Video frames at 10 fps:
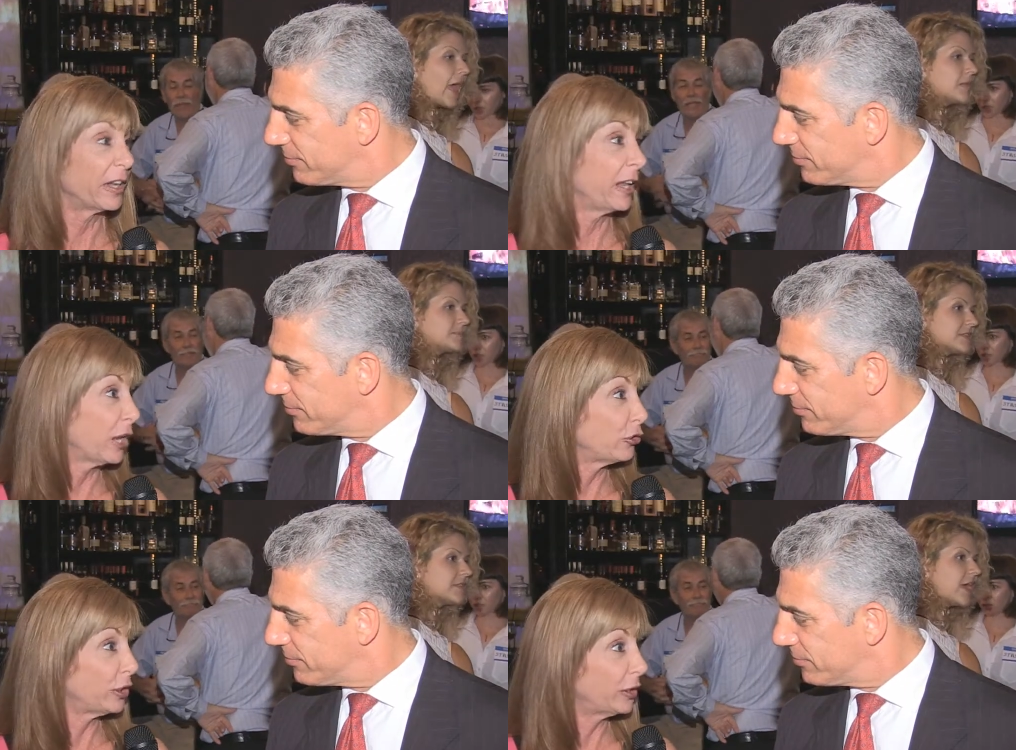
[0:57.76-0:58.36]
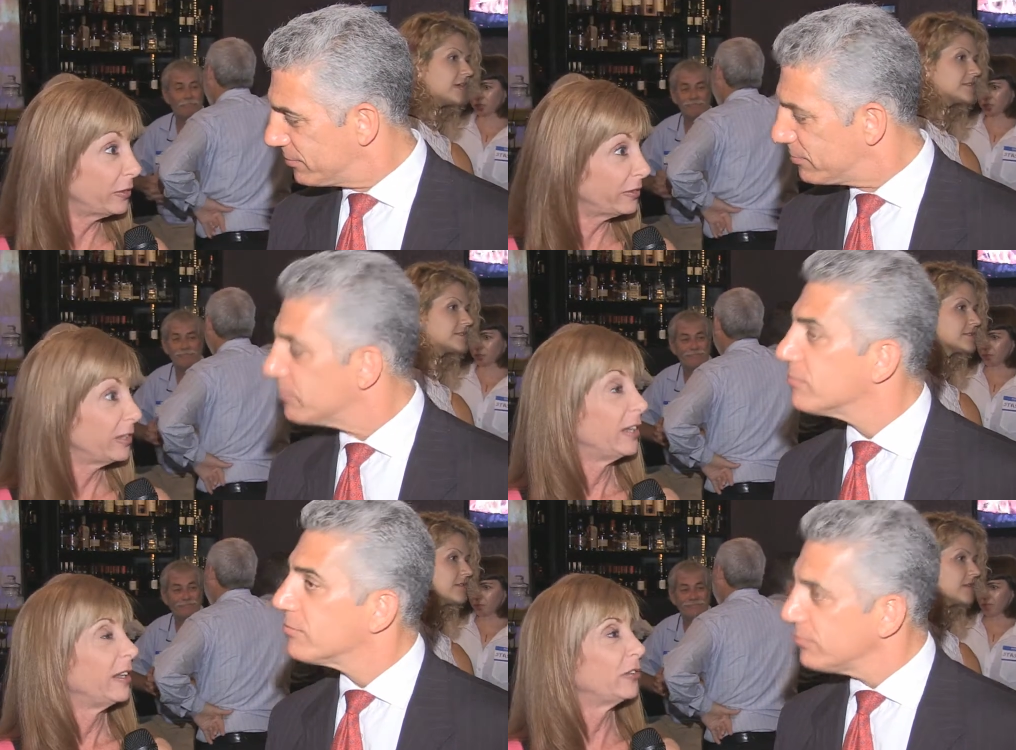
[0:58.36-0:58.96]
Speaker 1: Vic and Angelo's
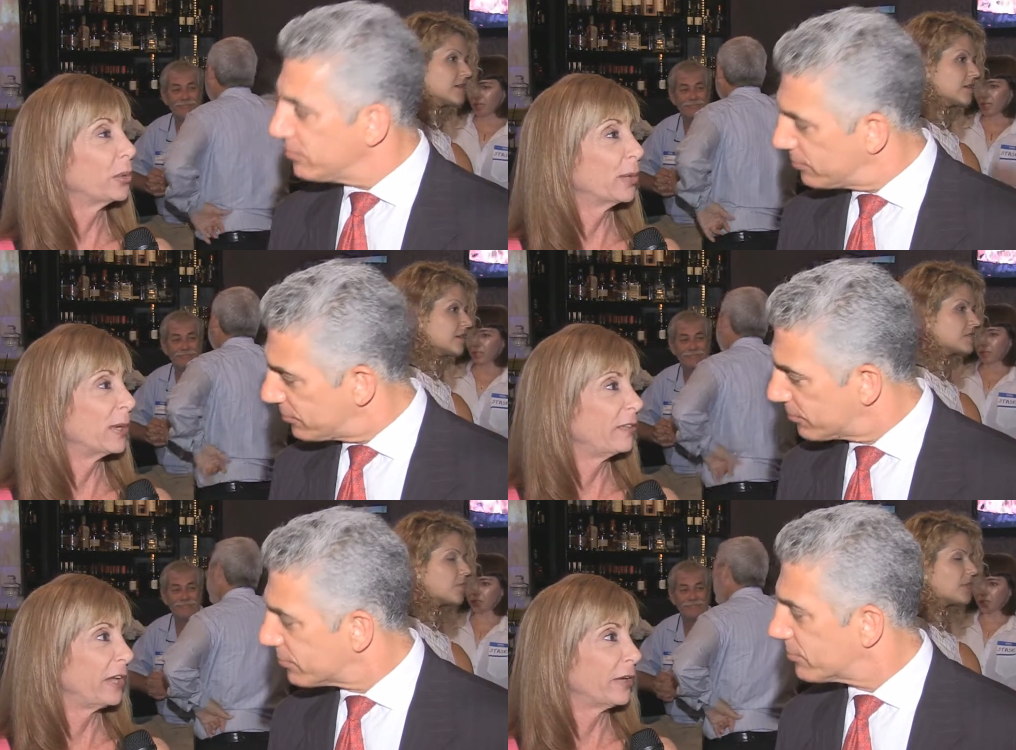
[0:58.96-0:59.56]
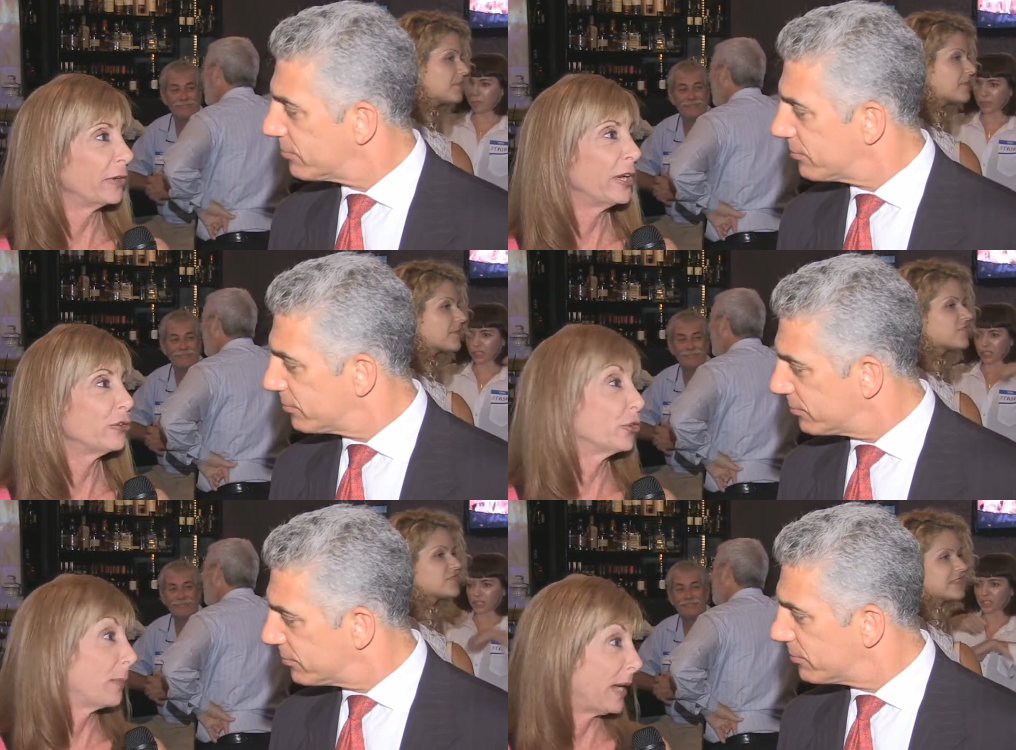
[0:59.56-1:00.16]
is one of my favorite.
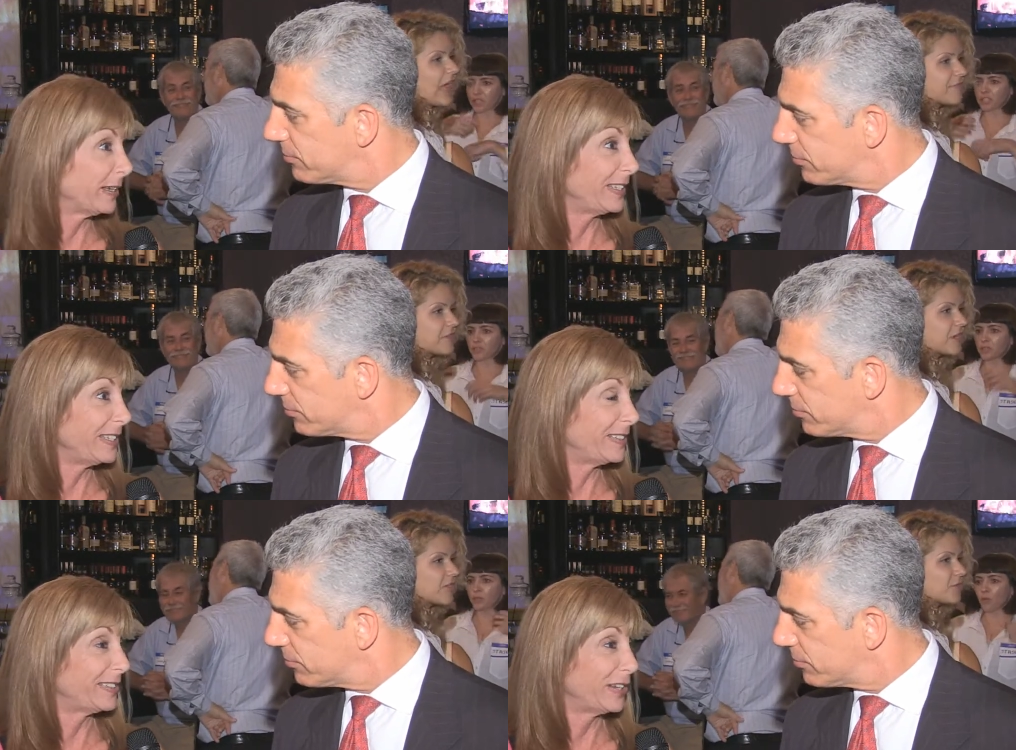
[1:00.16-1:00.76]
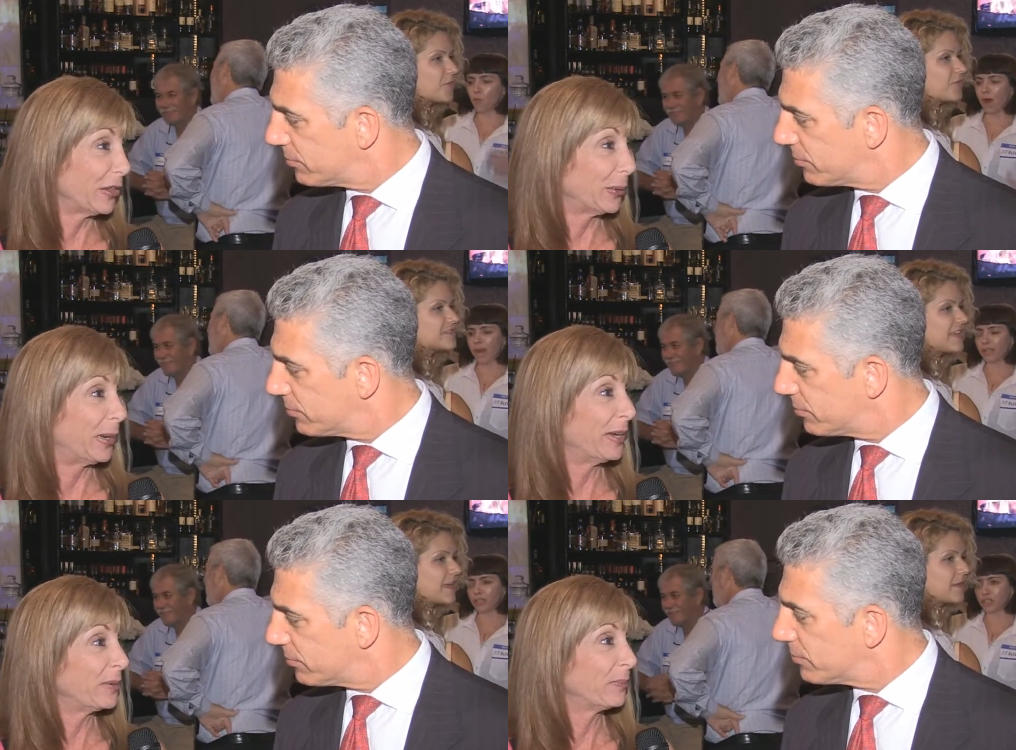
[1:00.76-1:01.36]
Tramonti's is another
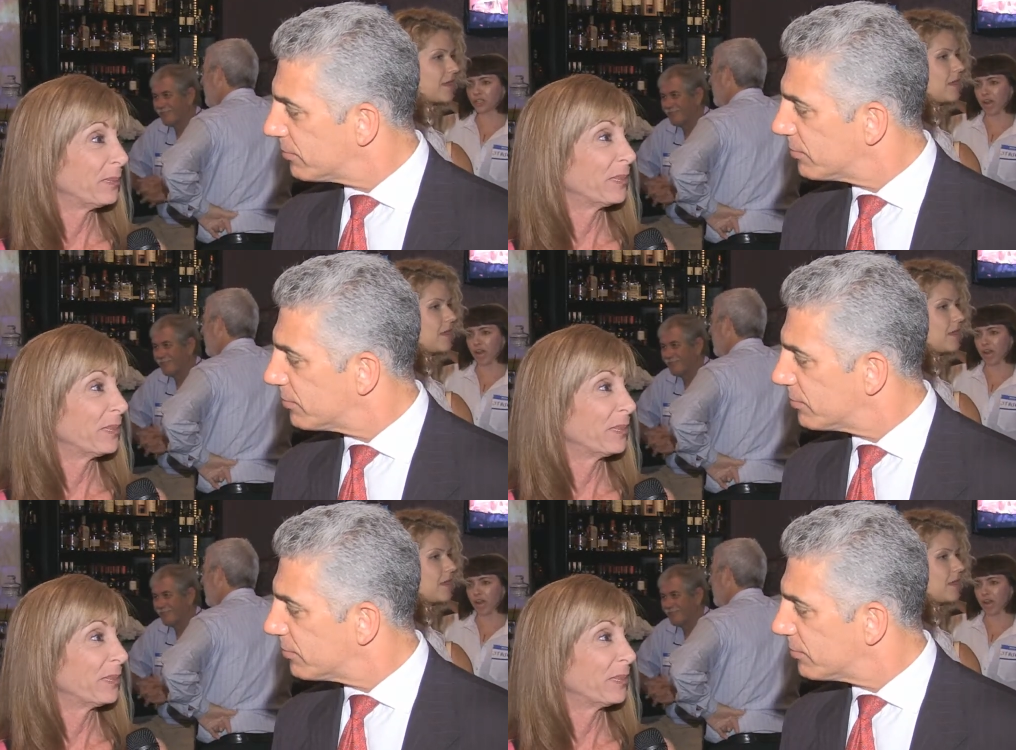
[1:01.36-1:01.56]
one.